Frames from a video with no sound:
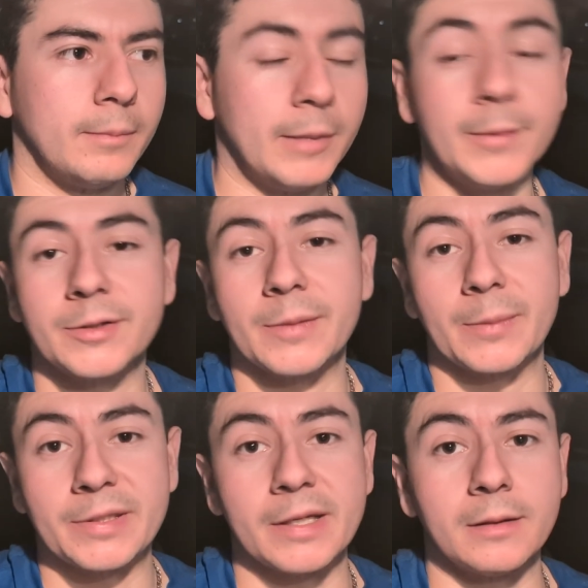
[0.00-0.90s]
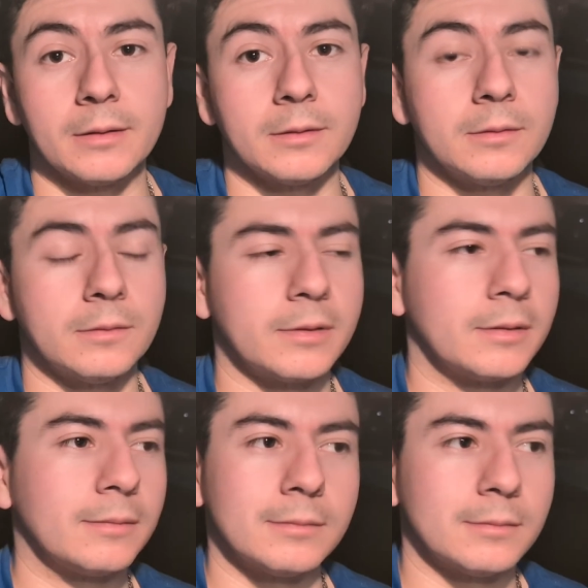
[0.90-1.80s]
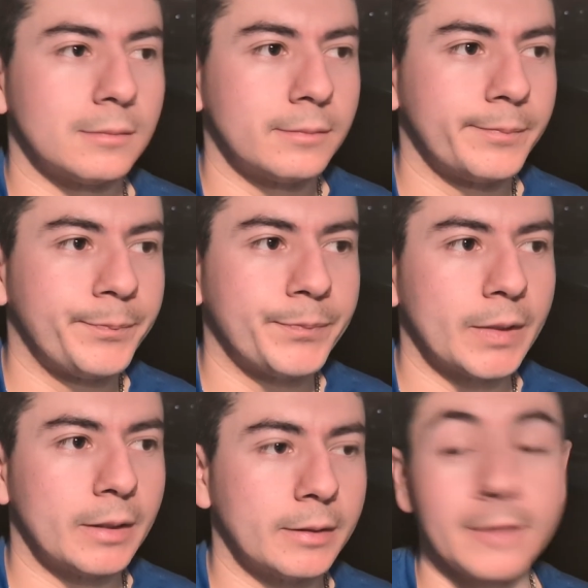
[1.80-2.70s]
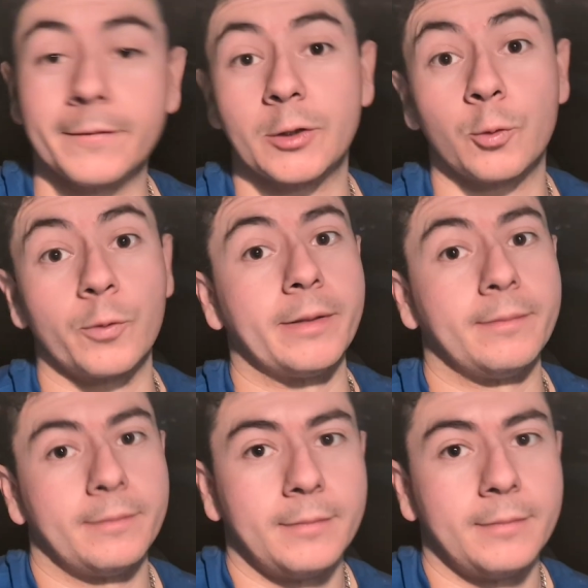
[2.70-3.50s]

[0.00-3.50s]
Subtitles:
maybe some like potatoes and definitely cream.